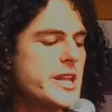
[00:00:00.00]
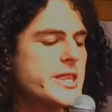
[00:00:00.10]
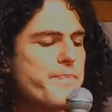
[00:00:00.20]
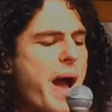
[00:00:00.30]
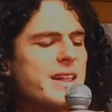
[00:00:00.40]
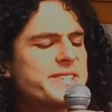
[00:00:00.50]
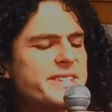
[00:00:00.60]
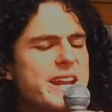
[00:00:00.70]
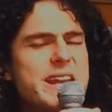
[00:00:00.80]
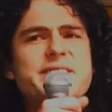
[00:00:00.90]
The
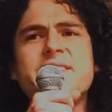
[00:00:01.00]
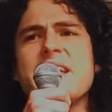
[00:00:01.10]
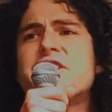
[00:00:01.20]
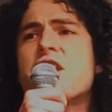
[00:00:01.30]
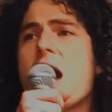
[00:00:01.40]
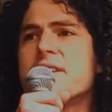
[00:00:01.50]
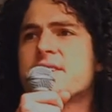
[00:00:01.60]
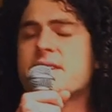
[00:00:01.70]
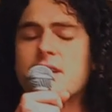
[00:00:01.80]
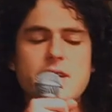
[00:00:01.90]
Palestinians teach
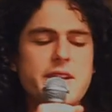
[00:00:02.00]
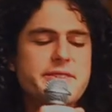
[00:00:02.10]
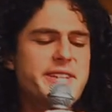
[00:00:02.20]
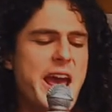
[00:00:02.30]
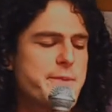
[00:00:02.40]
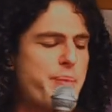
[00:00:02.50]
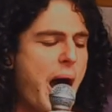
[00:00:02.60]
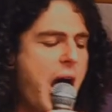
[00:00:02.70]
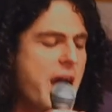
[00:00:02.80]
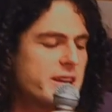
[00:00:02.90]
us to take
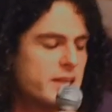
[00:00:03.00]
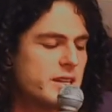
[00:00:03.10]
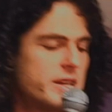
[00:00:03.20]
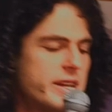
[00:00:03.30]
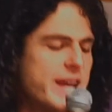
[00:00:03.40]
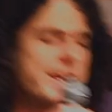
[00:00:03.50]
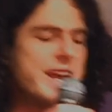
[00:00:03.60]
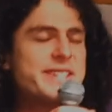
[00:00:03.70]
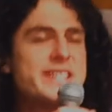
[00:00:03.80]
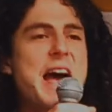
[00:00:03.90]
part in the
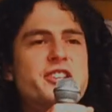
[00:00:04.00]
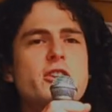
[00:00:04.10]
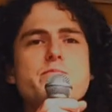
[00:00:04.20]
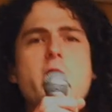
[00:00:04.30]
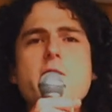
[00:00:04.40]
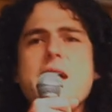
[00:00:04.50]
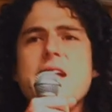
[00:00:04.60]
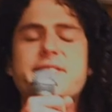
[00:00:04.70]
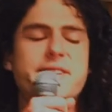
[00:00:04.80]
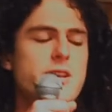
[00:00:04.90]
international
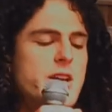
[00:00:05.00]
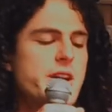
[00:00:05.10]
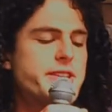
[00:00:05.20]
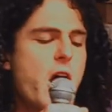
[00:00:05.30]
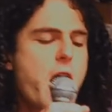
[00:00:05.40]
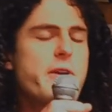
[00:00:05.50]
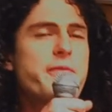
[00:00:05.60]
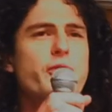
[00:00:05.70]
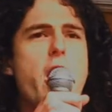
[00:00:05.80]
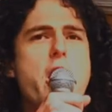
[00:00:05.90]
movement to
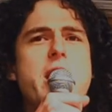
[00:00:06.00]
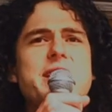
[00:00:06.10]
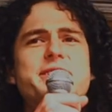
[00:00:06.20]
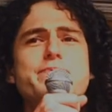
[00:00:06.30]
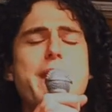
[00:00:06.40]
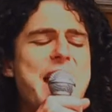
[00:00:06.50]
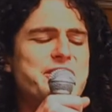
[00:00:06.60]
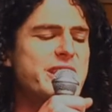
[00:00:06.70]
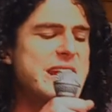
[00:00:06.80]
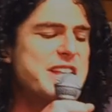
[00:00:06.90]
overthrow and
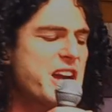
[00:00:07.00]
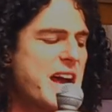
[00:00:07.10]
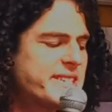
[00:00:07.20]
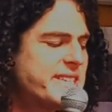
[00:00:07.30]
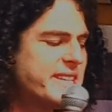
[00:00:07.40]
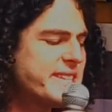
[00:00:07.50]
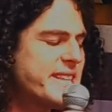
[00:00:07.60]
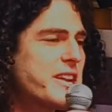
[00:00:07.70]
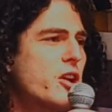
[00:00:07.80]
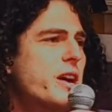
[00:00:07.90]
smash the injustices
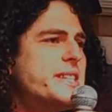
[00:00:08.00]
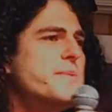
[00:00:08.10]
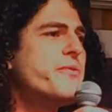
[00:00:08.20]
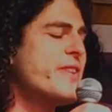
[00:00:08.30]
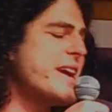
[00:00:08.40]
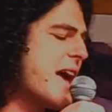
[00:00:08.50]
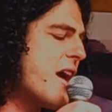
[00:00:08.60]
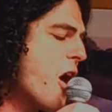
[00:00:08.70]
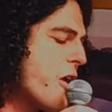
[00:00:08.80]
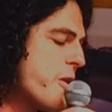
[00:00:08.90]
that cause them to flee their
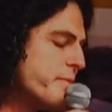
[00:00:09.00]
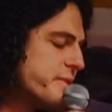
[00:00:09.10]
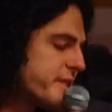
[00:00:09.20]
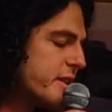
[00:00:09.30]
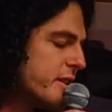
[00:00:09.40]
homes.